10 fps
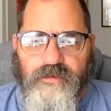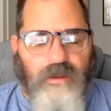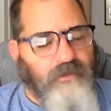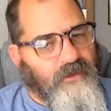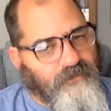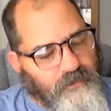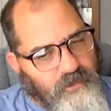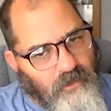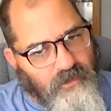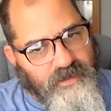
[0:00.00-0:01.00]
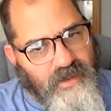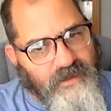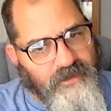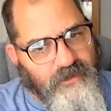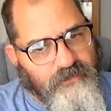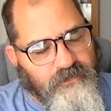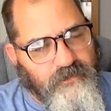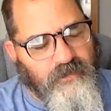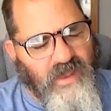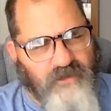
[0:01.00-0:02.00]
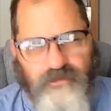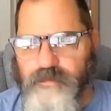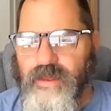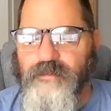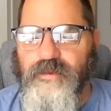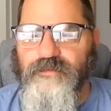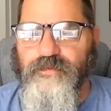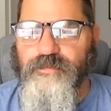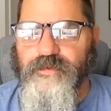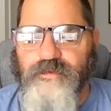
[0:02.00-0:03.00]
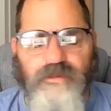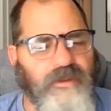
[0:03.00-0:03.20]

now that's from the early 90s, actually it might have been from the